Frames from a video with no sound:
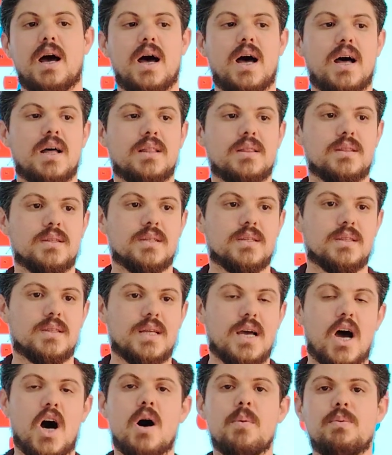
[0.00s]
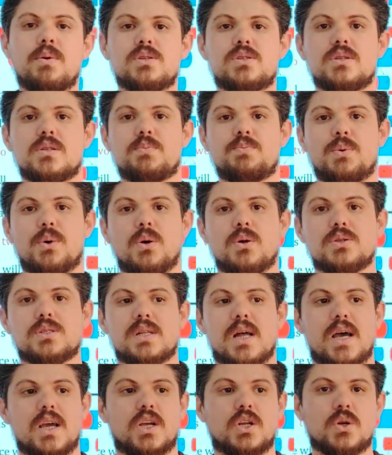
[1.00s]
And the opposite poles
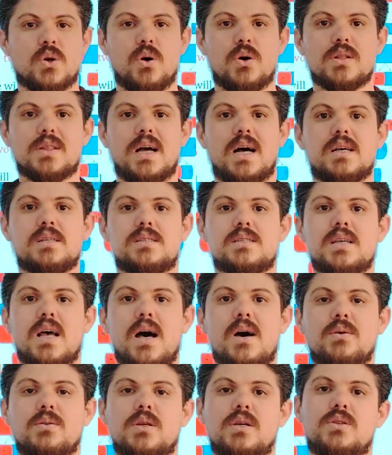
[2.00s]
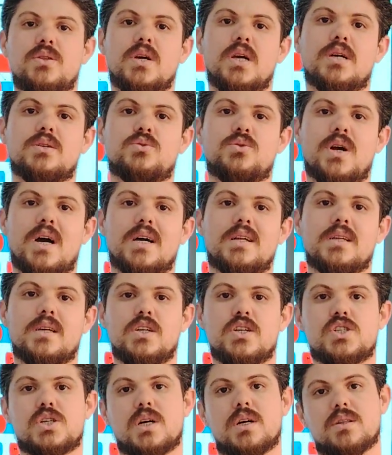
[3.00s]
like north and south, they attract
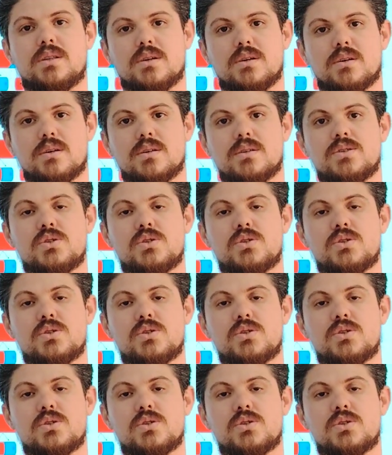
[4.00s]
each other.